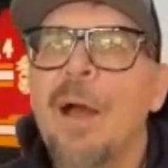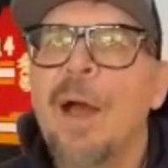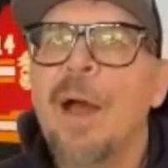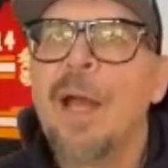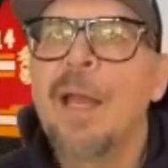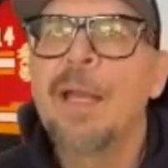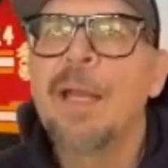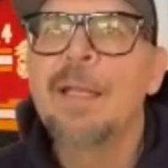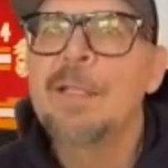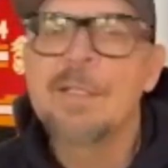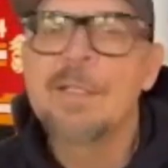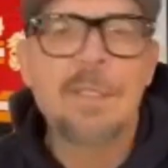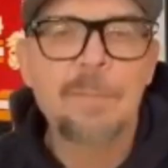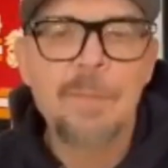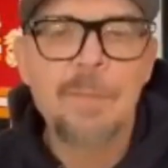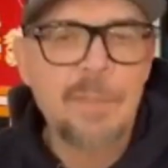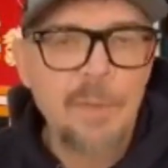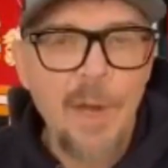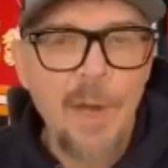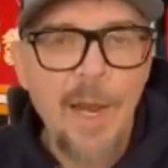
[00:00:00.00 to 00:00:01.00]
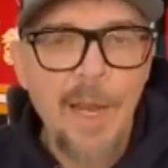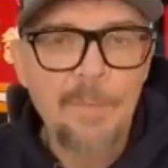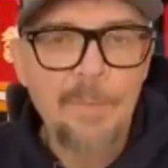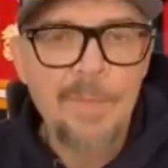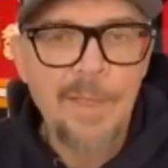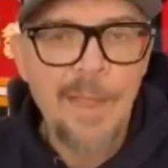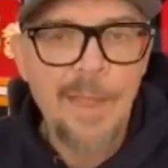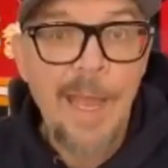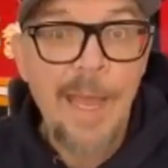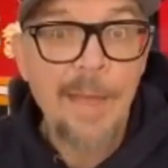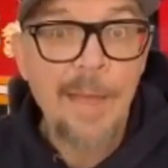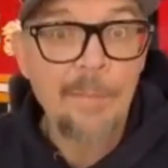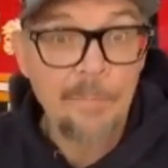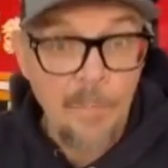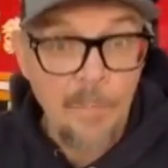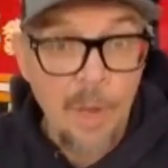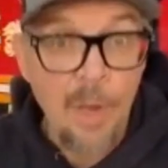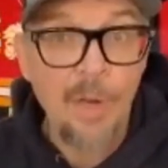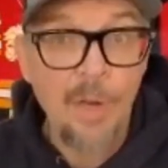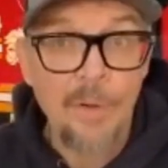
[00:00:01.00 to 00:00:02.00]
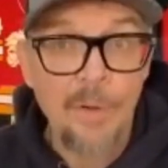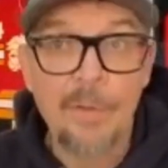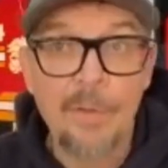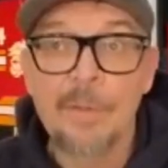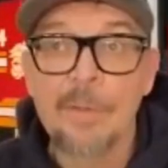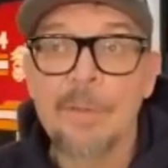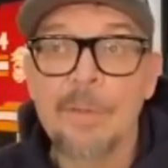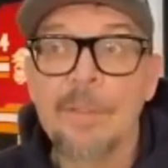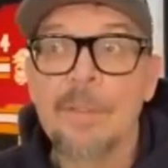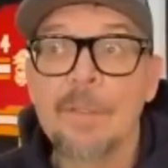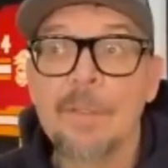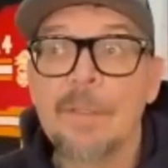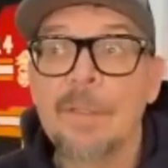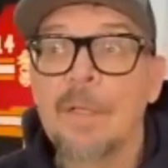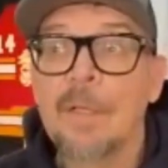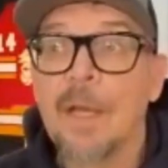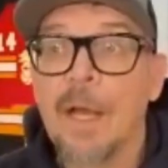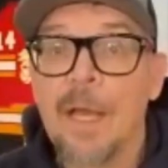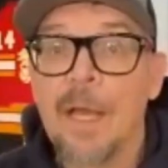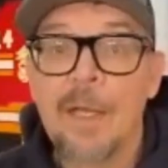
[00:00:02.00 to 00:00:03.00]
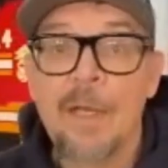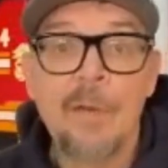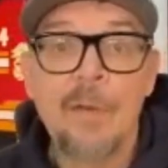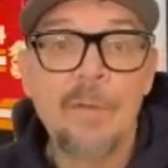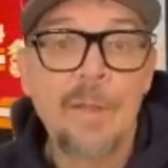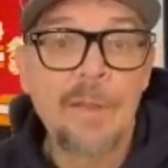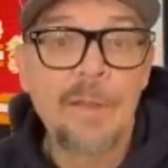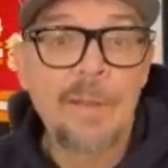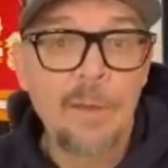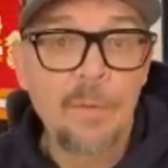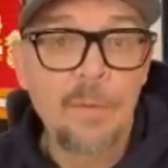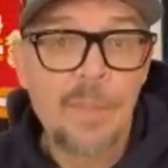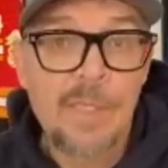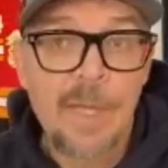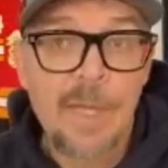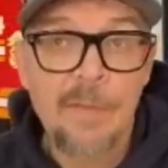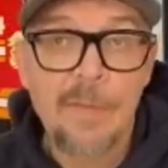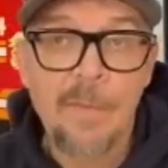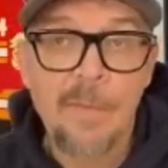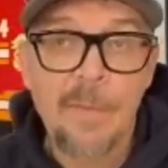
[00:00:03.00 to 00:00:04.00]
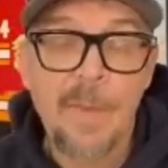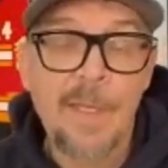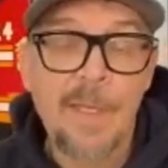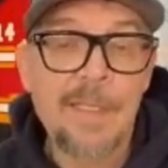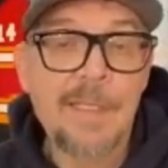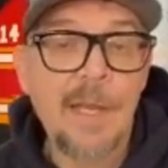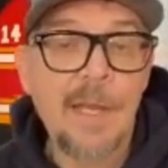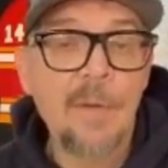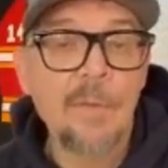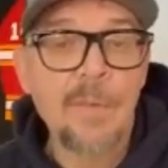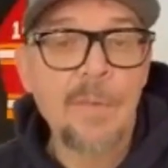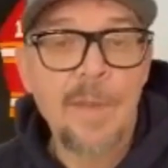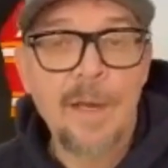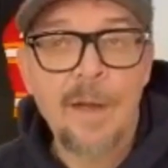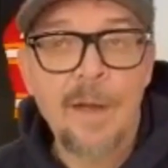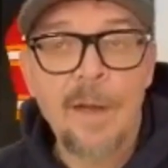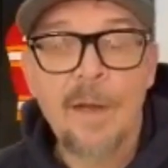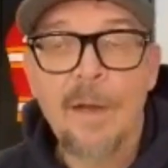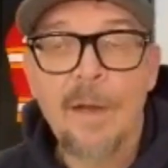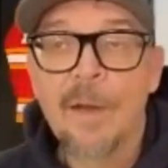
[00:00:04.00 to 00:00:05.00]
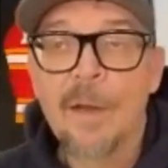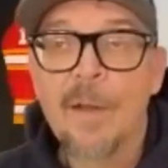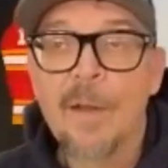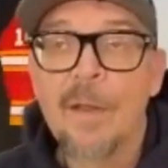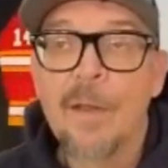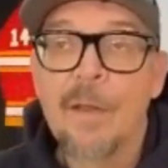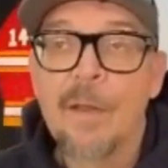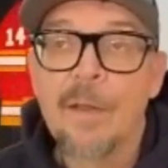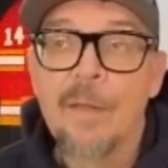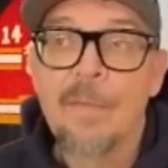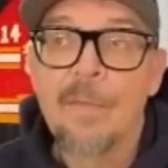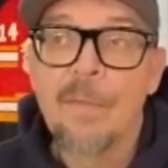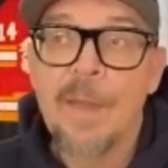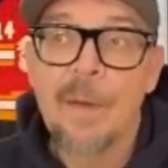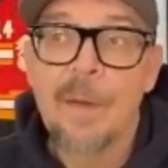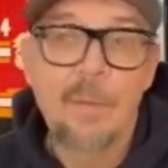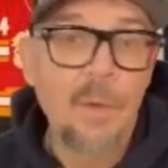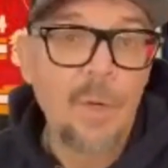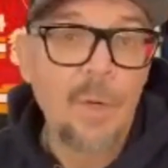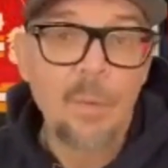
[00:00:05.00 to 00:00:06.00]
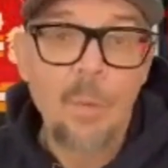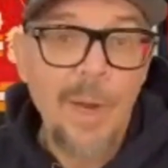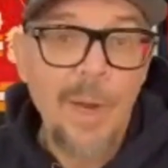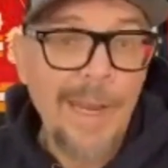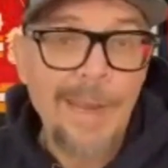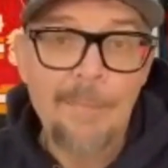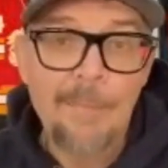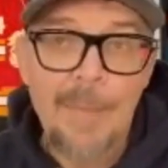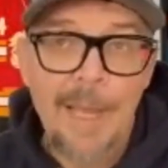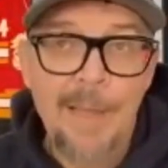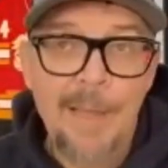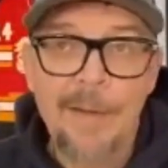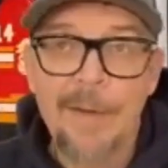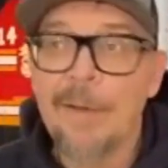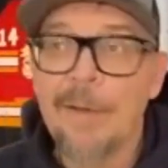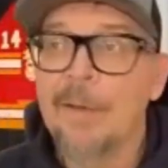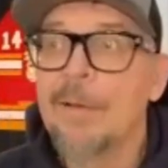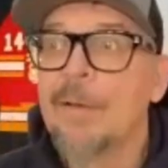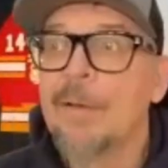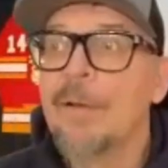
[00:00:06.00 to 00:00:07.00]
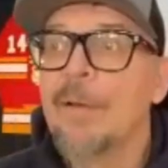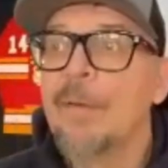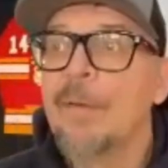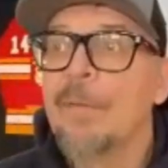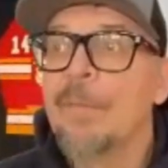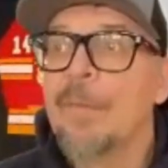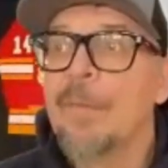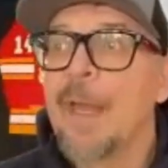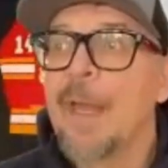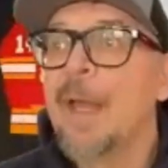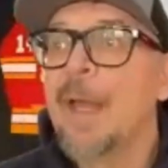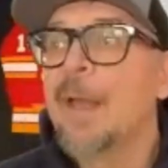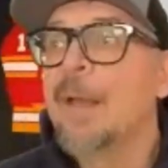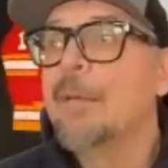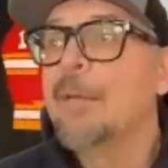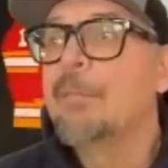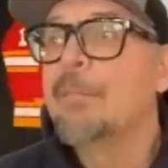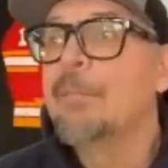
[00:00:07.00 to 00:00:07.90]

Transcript: I didn't subscribe to that model. I knew that there was other things out there that were way better, that,